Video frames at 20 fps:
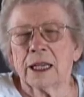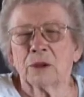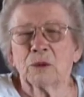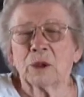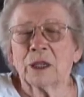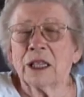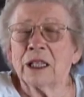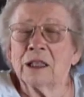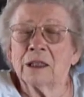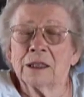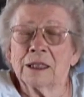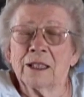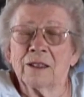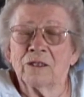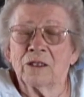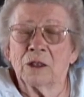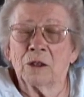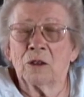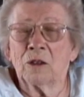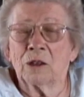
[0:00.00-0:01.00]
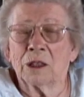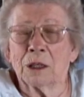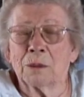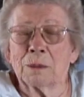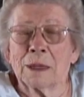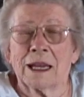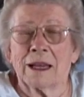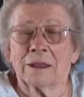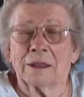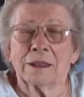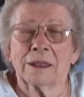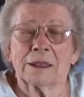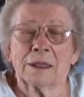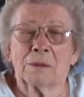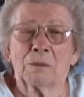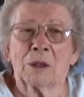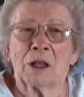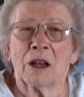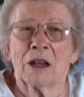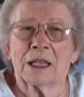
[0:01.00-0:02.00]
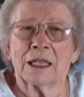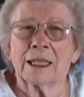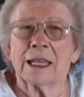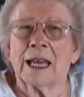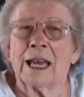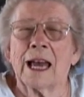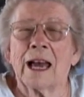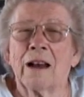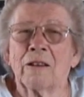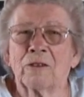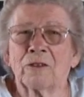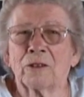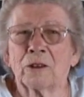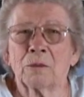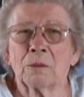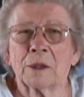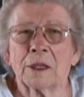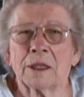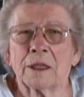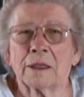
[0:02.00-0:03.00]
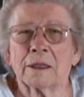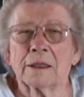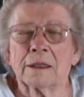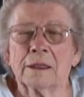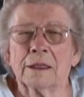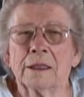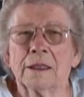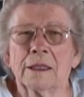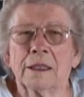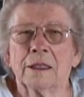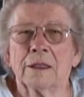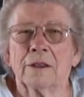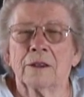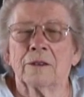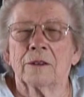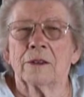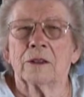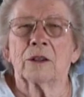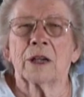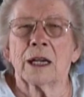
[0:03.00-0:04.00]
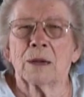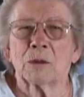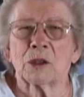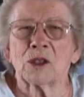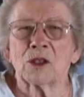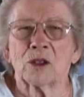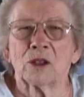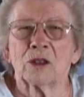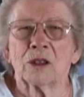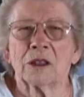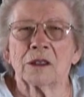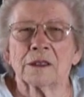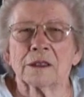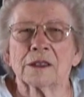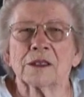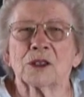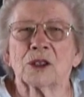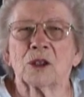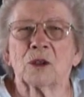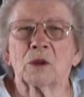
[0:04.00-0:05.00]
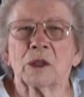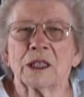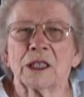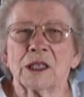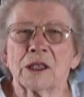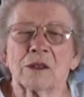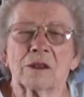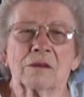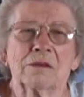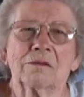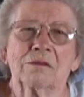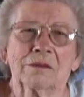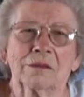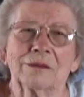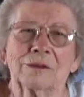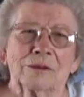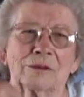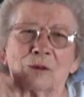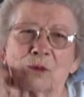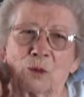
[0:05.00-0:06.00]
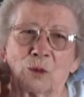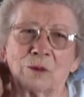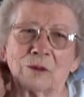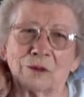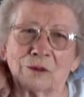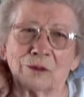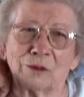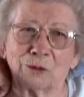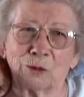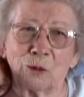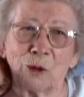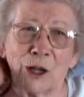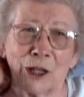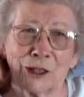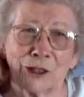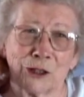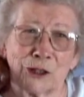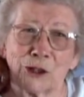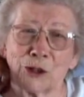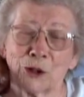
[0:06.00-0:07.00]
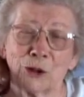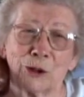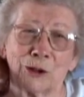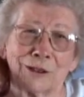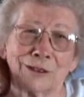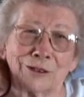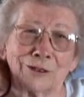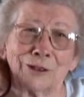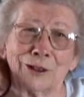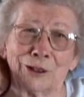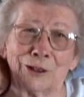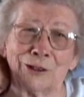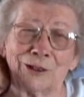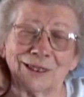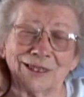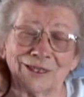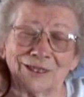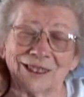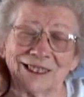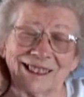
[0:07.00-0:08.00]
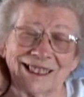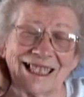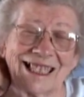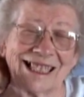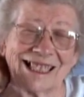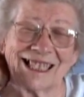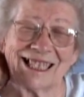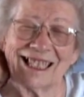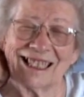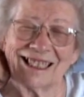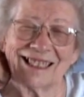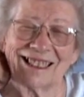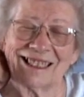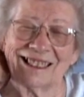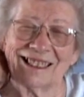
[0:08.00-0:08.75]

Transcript: and we lived only about a block and a half from the grammar school so we just walk to school. You know, it was easy.